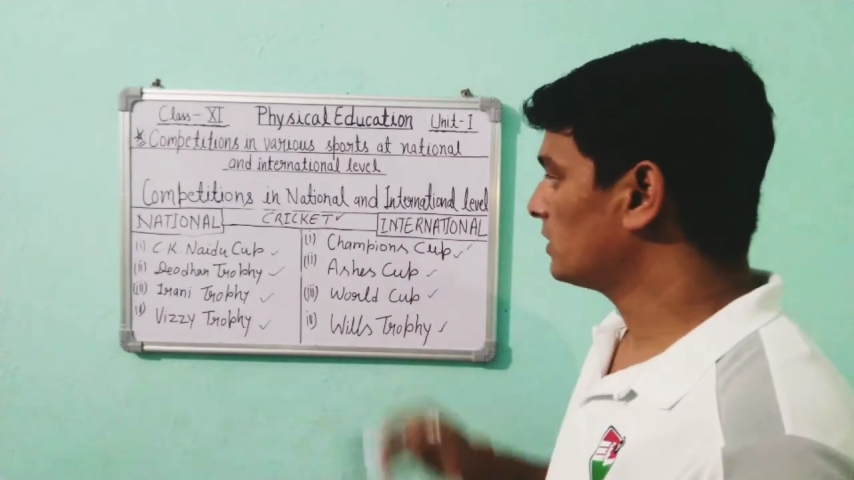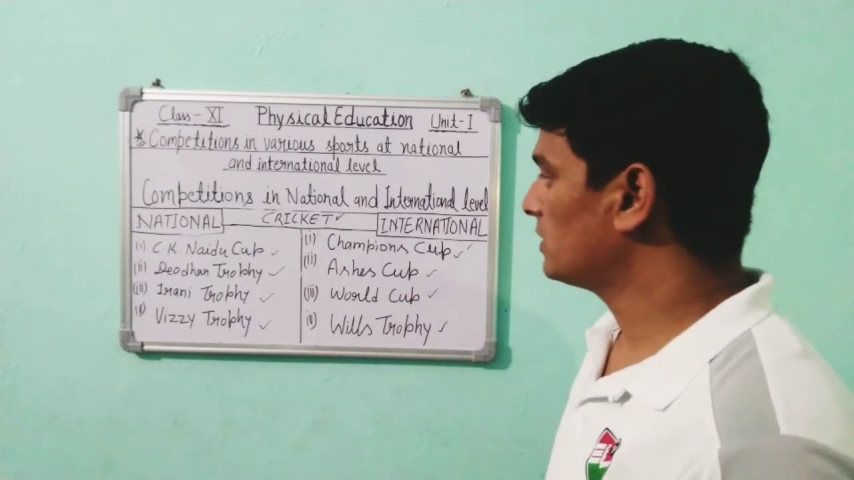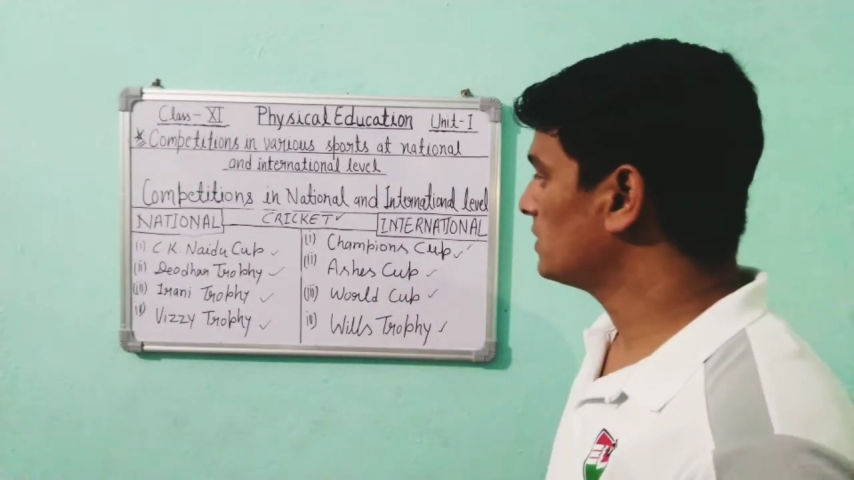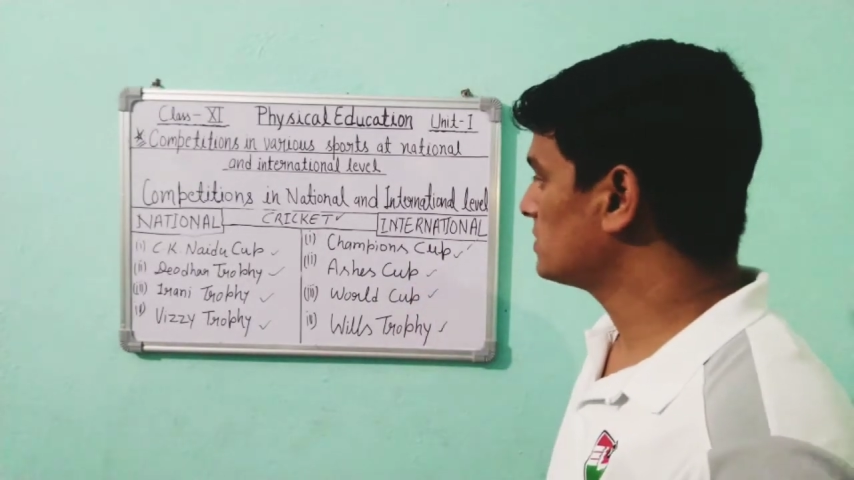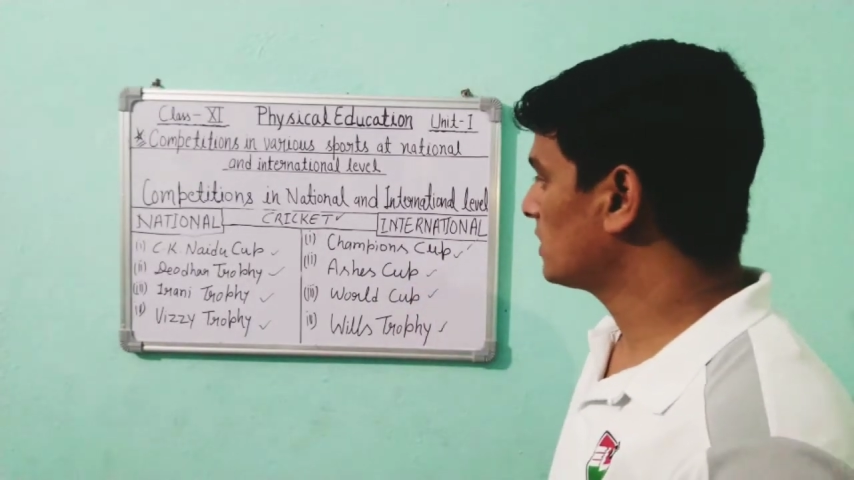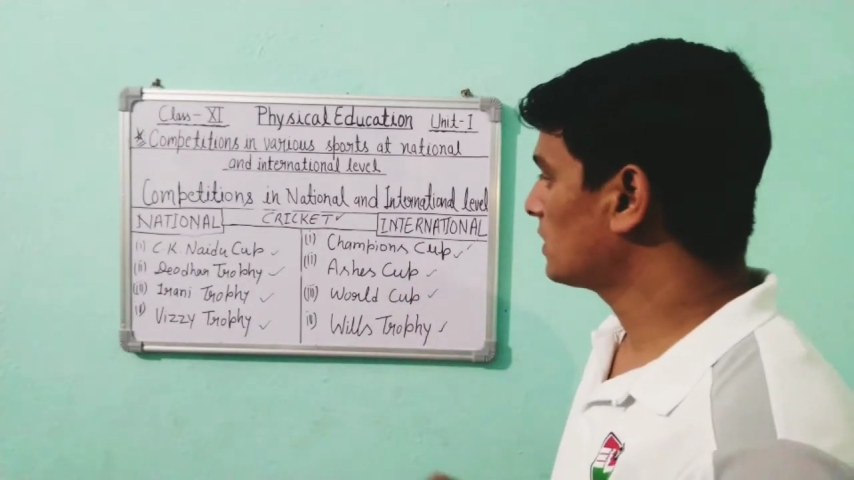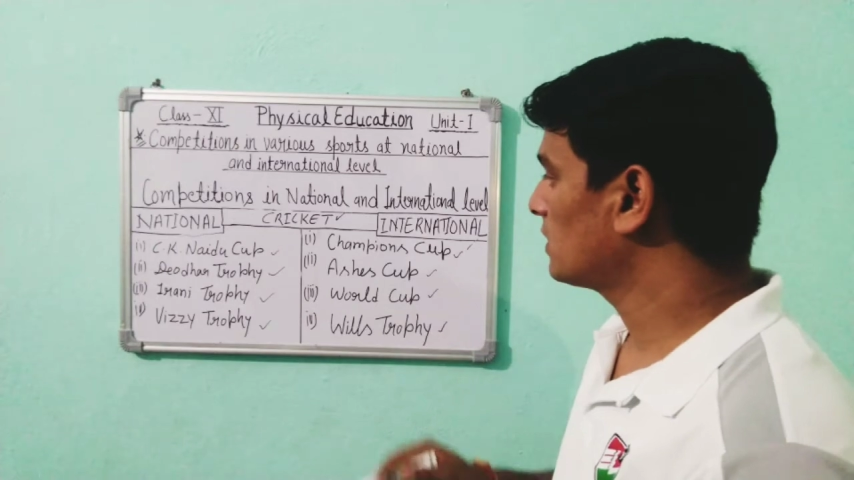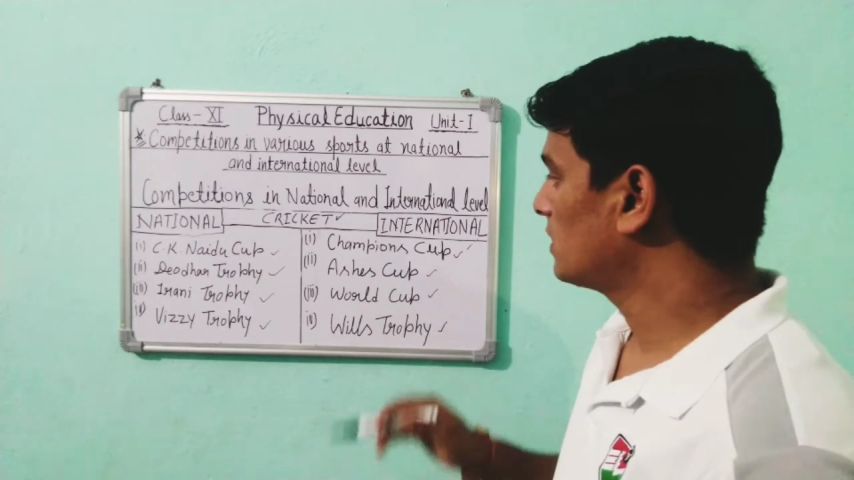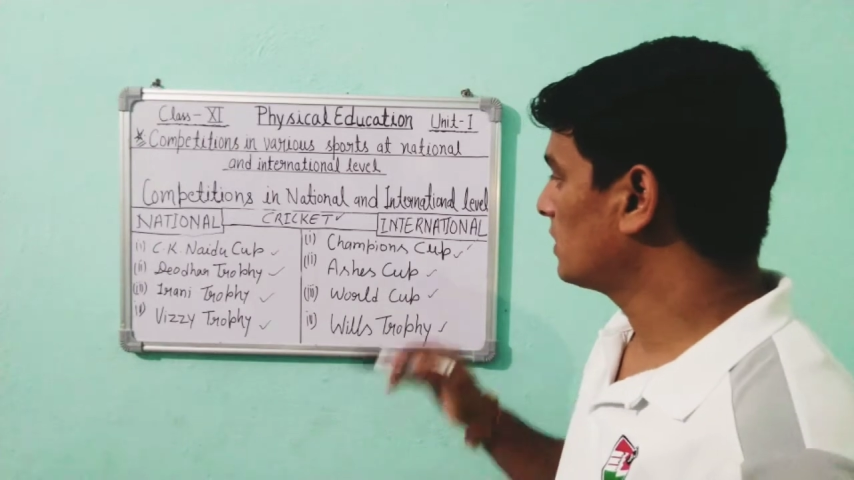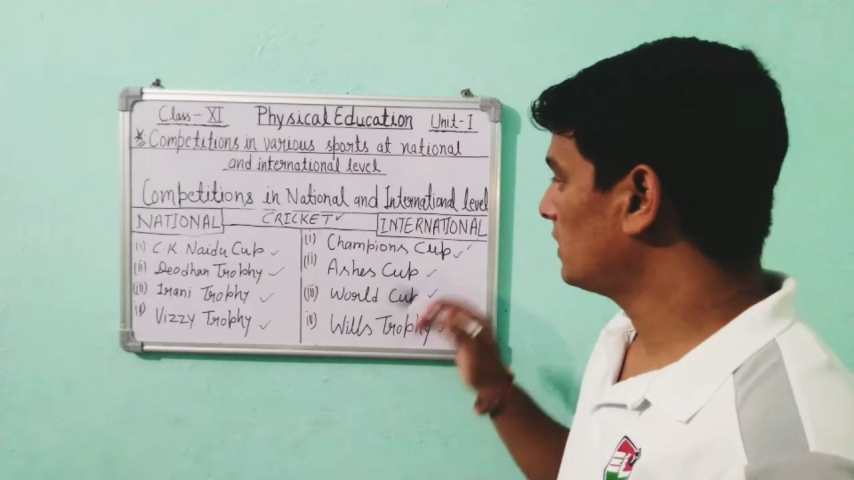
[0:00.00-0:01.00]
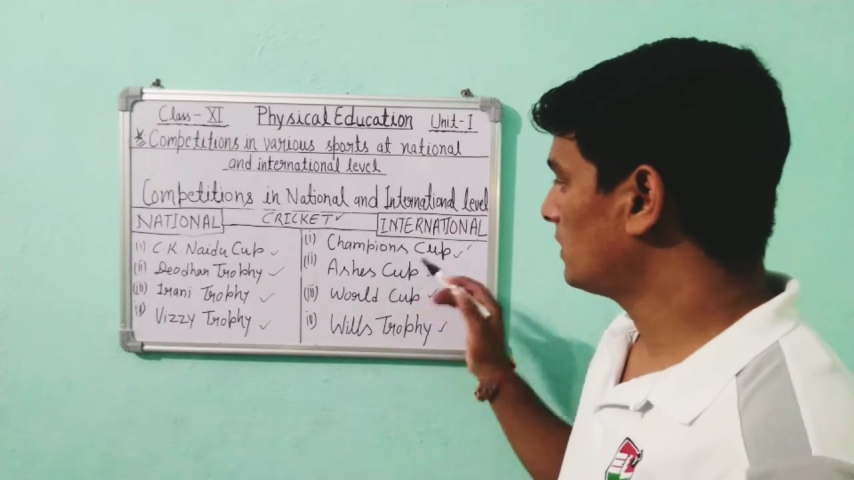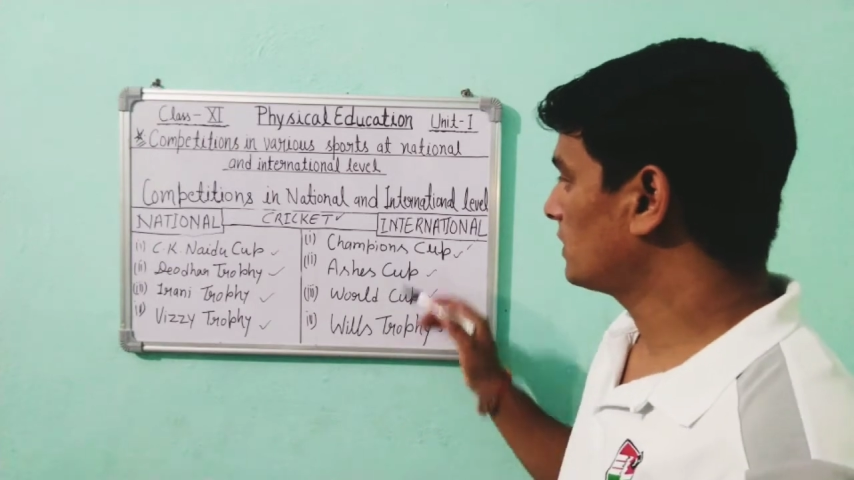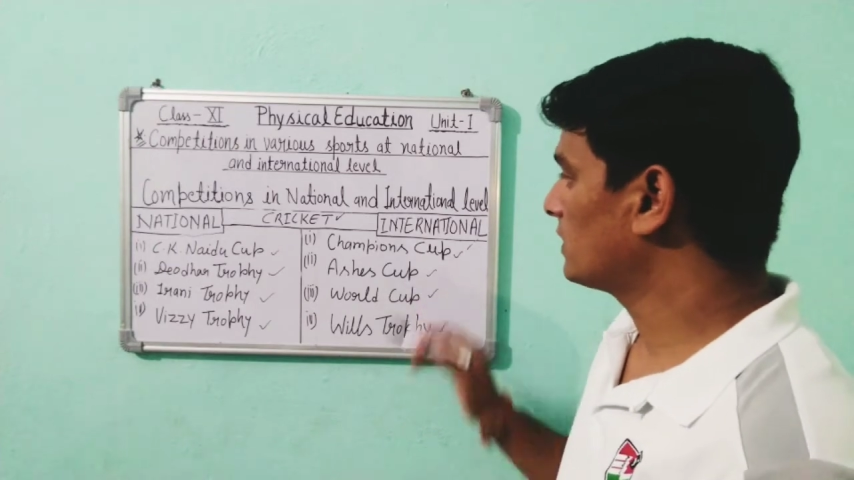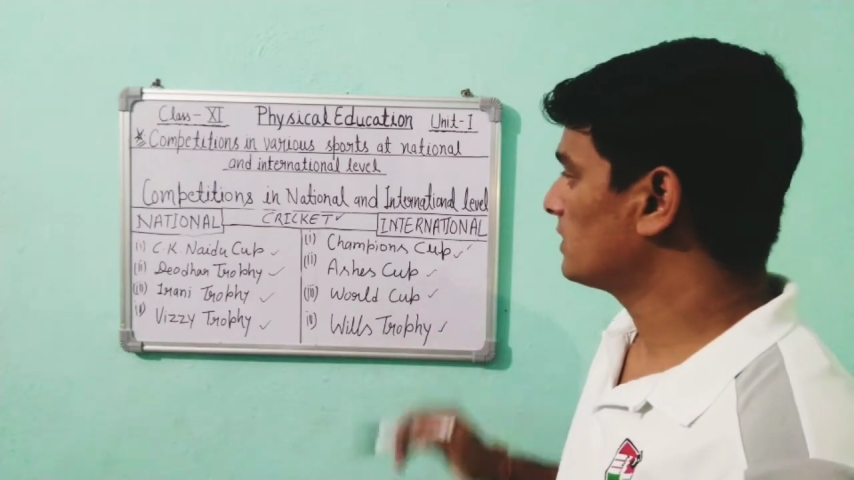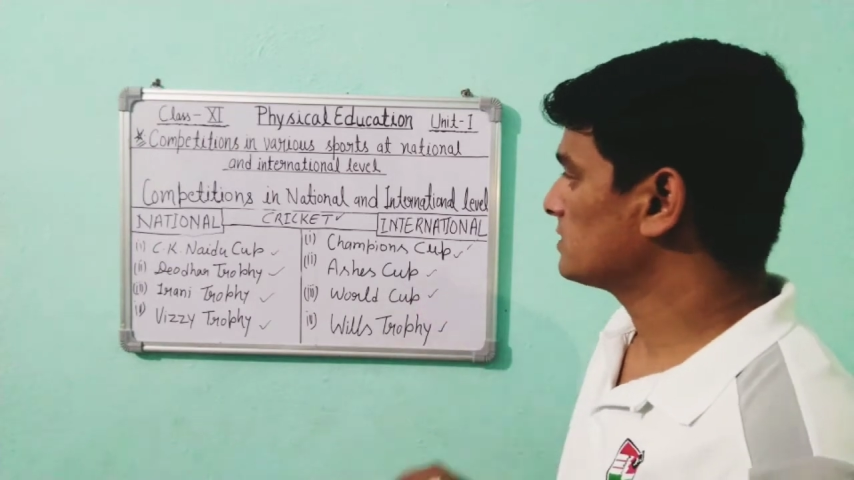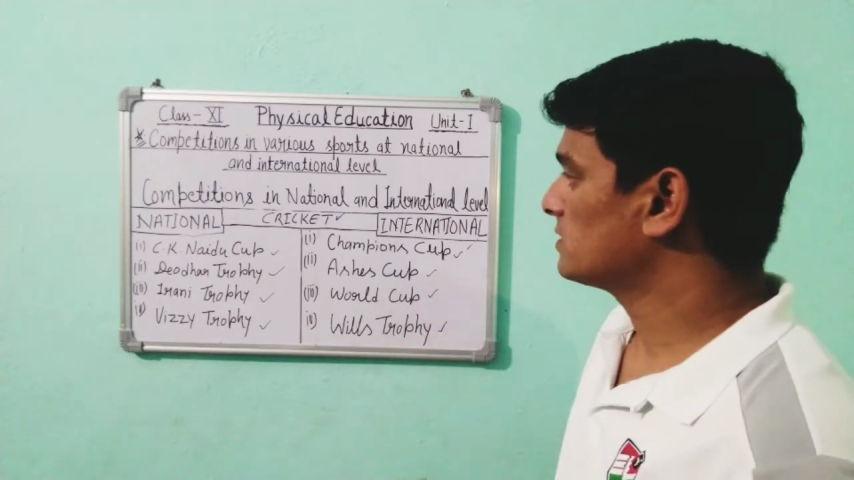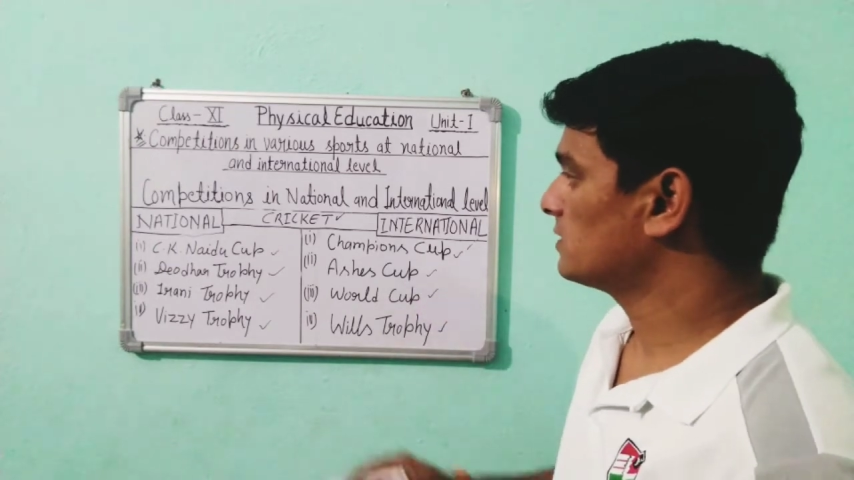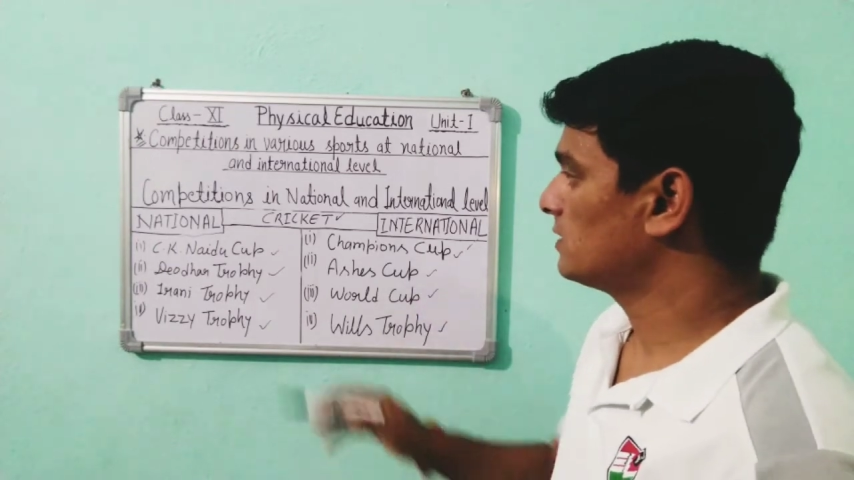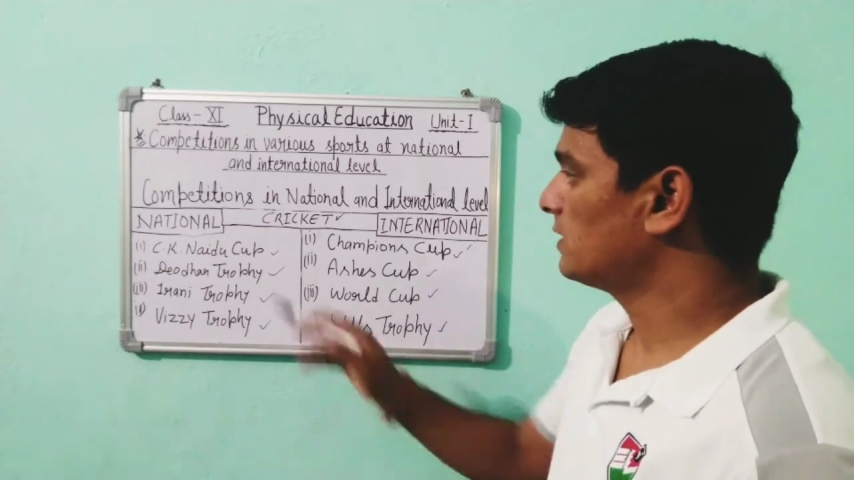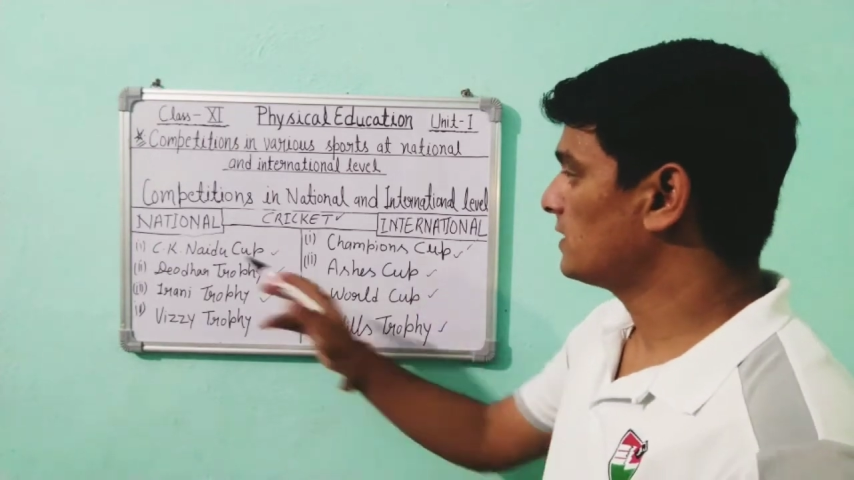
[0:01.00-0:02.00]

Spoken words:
These are international,